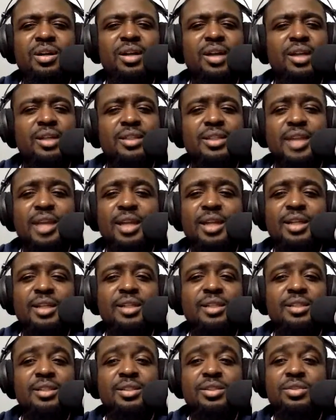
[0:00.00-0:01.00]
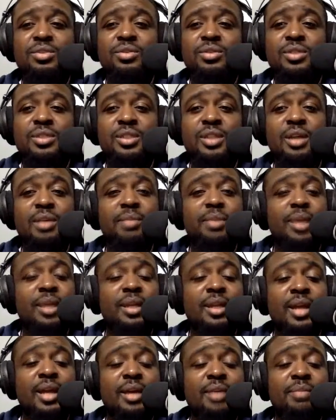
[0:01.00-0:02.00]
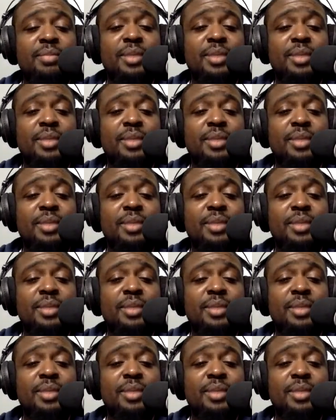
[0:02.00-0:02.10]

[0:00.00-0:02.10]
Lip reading: Like Jalen is doing something at night,